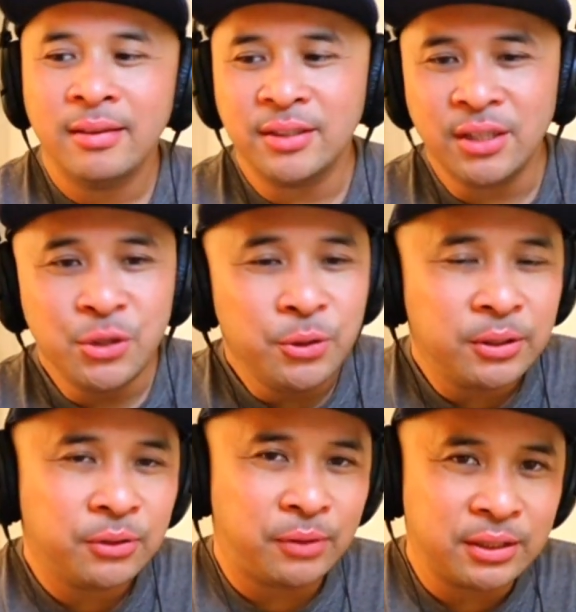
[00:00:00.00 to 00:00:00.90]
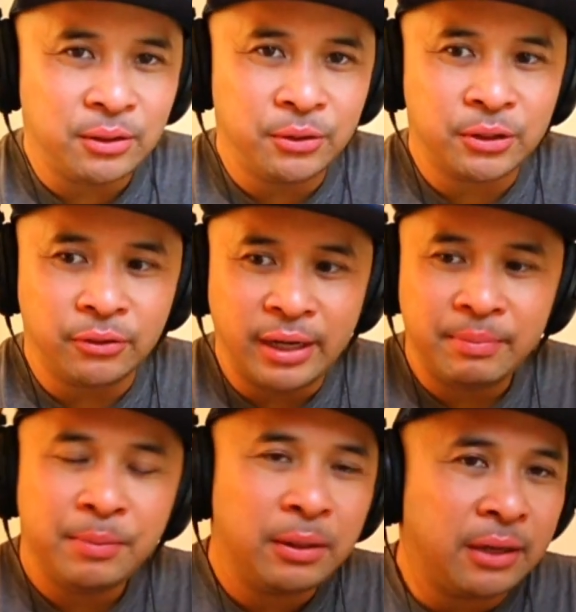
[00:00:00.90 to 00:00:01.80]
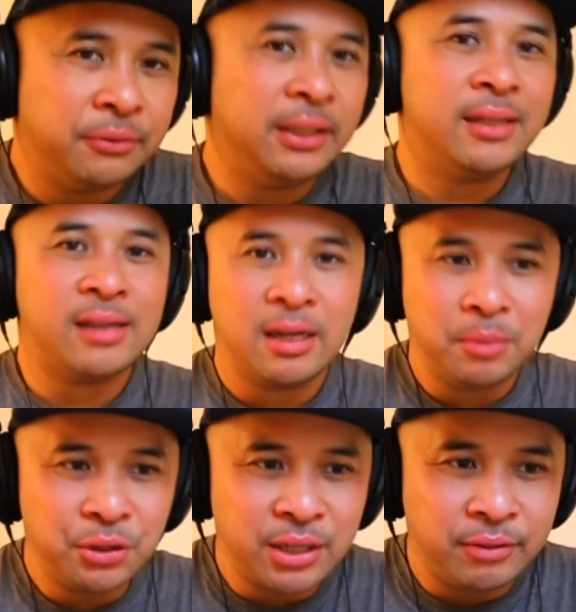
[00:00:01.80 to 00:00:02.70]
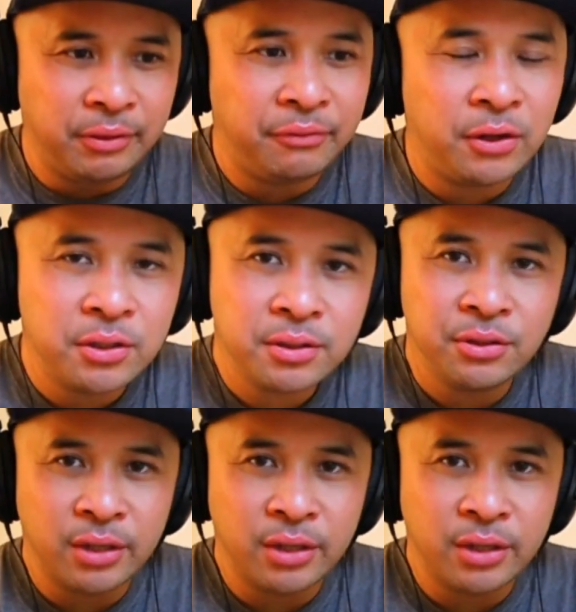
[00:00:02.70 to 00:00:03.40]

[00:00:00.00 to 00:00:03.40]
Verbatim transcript: There's a New Year's resolution, right? People get really excited about January 1st,